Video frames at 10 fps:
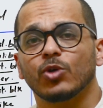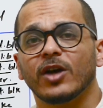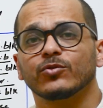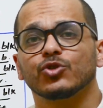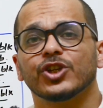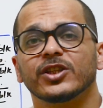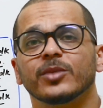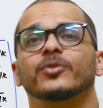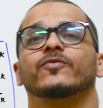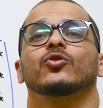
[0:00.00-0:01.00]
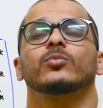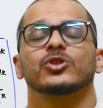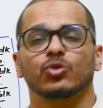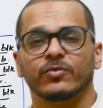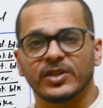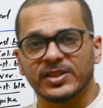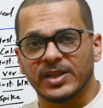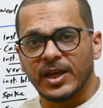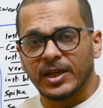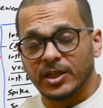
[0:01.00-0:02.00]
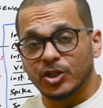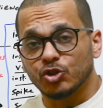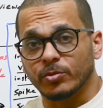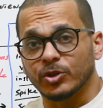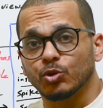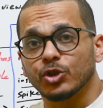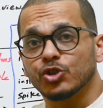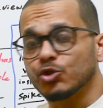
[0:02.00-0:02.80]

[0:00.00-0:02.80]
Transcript: you have to check the performance of this instrument to